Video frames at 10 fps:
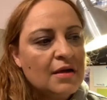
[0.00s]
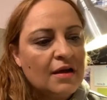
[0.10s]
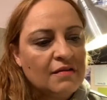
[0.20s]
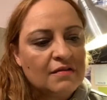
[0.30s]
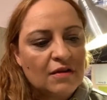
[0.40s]

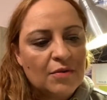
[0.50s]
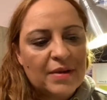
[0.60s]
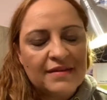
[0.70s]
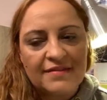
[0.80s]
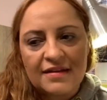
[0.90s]
and so
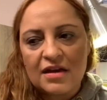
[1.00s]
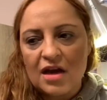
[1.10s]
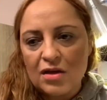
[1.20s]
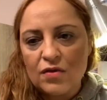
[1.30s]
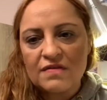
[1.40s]
basically
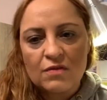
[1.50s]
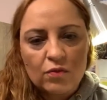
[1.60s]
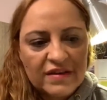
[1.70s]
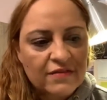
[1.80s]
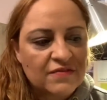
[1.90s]
I use the
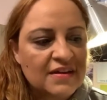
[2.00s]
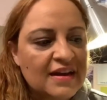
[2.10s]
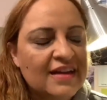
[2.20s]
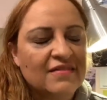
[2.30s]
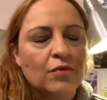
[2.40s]
rest of
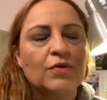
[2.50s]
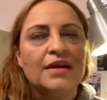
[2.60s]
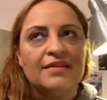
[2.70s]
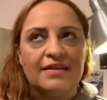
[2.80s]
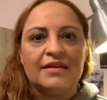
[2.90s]
today to
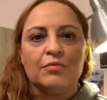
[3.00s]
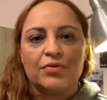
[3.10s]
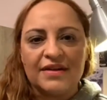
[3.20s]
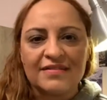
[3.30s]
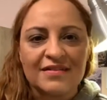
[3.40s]
really
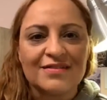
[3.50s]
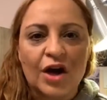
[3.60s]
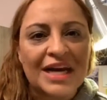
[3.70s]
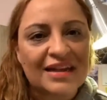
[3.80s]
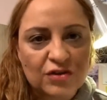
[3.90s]
decompress, because
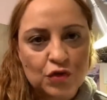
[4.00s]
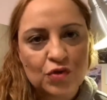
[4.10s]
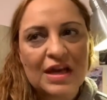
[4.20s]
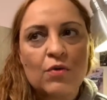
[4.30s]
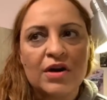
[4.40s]
I need to
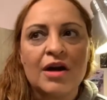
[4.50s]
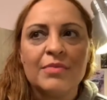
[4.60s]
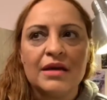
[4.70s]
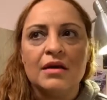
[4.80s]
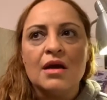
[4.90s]
do that. When
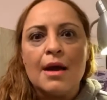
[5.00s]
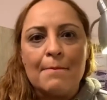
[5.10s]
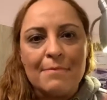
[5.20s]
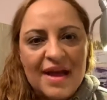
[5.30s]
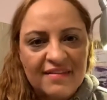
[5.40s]
I'm in
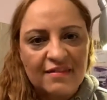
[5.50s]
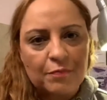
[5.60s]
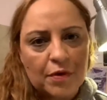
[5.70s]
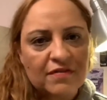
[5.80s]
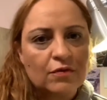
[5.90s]

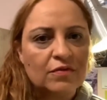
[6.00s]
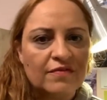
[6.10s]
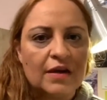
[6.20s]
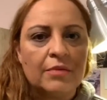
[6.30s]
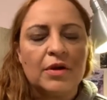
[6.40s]
massive personal
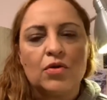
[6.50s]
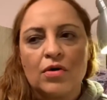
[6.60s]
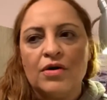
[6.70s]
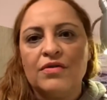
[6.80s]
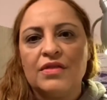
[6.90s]
development
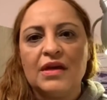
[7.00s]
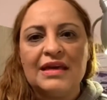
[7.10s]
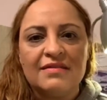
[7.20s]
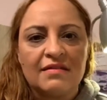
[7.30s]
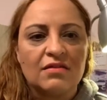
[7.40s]
growth, there
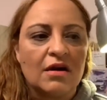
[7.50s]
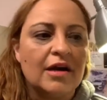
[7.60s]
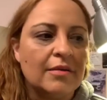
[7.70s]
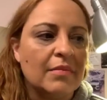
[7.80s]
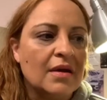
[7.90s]
is a
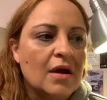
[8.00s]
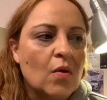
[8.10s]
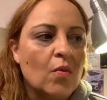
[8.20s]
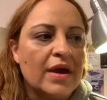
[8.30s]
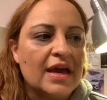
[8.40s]
time
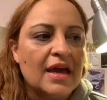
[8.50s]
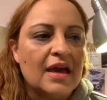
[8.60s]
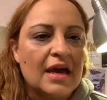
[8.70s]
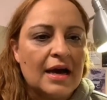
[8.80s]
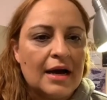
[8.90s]

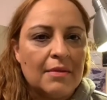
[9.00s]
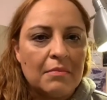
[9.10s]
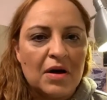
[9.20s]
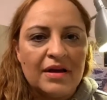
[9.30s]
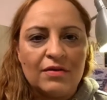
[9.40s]
where
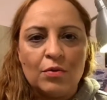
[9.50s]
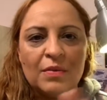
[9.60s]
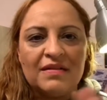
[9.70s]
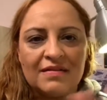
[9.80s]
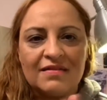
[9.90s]

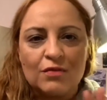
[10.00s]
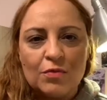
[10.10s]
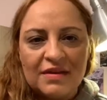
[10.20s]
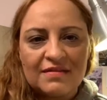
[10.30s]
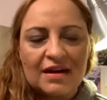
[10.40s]
it's
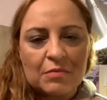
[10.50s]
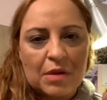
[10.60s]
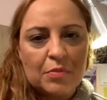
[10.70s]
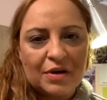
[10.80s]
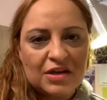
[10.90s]
almost like
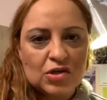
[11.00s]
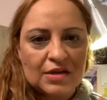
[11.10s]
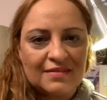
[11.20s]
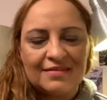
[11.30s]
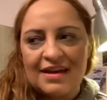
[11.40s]
my body
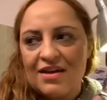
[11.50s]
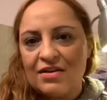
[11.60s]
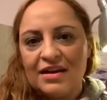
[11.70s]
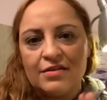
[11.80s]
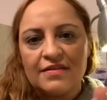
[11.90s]
shuts
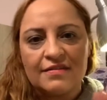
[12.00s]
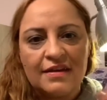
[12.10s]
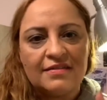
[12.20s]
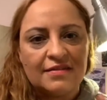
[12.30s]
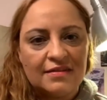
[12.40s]
down. It just
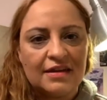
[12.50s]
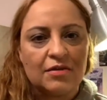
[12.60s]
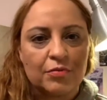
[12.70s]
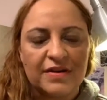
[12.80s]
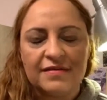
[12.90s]
needs to
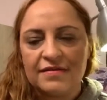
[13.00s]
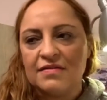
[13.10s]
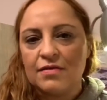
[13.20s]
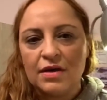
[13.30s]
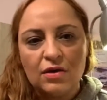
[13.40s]
decompress.
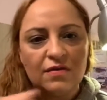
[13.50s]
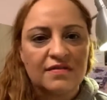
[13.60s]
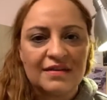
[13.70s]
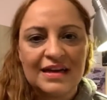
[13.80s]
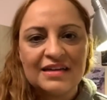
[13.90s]
And so I
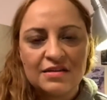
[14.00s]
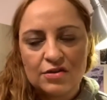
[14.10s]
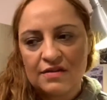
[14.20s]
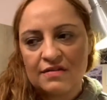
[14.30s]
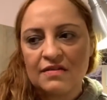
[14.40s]
use today to
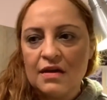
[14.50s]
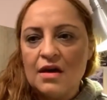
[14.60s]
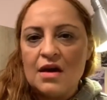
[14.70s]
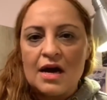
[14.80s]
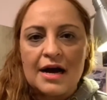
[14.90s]
just
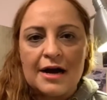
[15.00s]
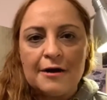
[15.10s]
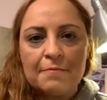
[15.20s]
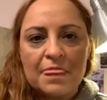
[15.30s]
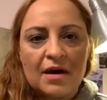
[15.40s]

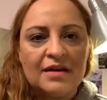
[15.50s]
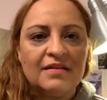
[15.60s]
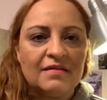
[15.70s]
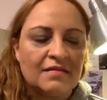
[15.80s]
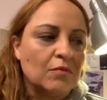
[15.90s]
I
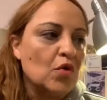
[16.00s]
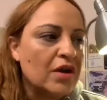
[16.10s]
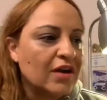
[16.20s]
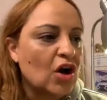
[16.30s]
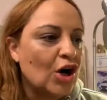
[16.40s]
did some
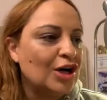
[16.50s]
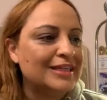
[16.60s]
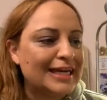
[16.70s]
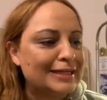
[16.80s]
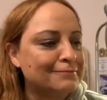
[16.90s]
work
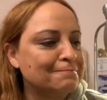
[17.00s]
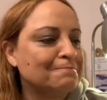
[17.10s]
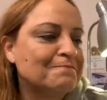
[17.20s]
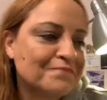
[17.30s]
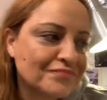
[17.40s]
on
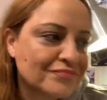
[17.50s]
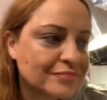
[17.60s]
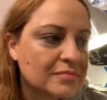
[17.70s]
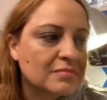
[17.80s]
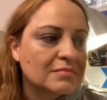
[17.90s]

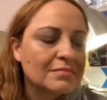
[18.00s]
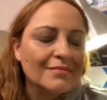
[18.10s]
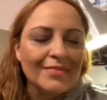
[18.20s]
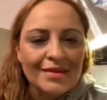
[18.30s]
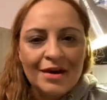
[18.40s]

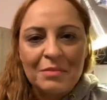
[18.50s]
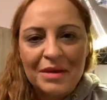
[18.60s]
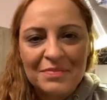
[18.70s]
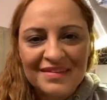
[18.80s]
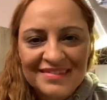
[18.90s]

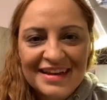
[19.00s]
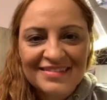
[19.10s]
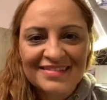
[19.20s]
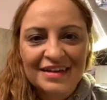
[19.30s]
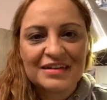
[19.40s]
my
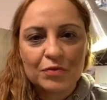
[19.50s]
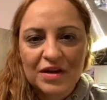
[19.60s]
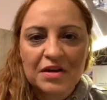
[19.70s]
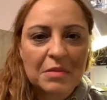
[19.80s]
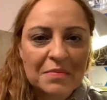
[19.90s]
business. I did
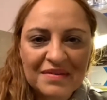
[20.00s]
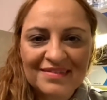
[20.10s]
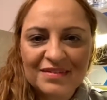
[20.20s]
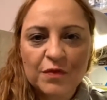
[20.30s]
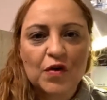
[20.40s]
work on my
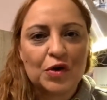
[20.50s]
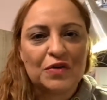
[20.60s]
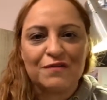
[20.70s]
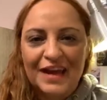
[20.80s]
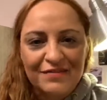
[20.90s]
business. We've got
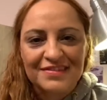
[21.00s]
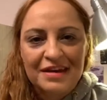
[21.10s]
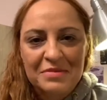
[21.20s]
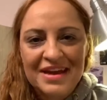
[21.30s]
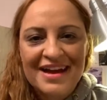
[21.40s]
new flavors
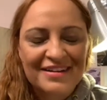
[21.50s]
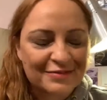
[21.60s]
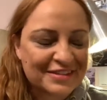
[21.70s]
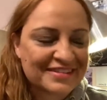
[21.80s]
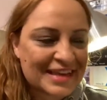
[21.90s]
coming out,
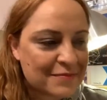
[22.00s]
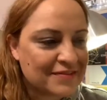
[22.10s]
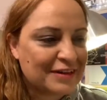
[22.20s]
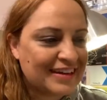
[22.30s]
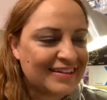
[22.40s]
which is
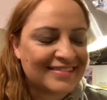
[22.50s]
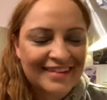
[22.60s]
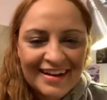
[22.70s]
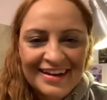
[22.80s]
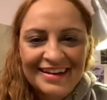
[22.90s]
absolutely
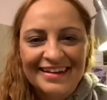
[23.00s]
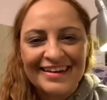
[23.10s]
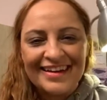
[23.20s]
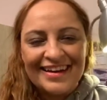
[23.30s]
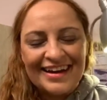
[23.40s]
exciting.
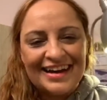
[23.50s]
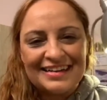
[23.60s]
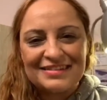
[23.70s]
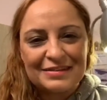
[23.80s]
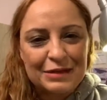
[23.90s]

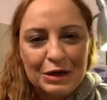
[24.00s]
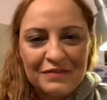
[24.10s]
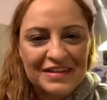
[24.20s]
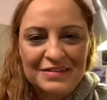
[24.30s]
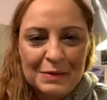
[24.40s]
So there's a lot
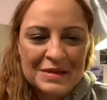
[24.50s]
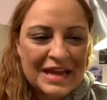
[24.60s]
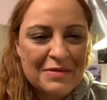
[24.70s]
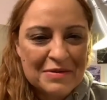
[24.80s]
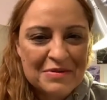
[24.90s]
of excitement
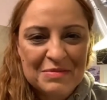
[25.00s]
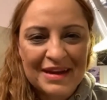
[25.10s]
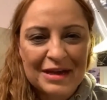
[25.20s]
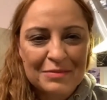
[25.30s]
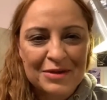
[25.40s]
happening with my
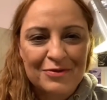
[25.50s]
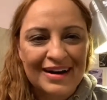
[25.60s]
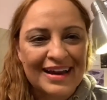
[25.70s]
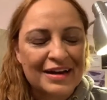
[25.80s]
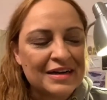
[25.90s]
company right
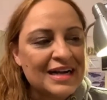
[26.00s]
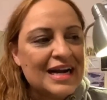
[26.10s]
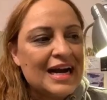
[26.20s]
now.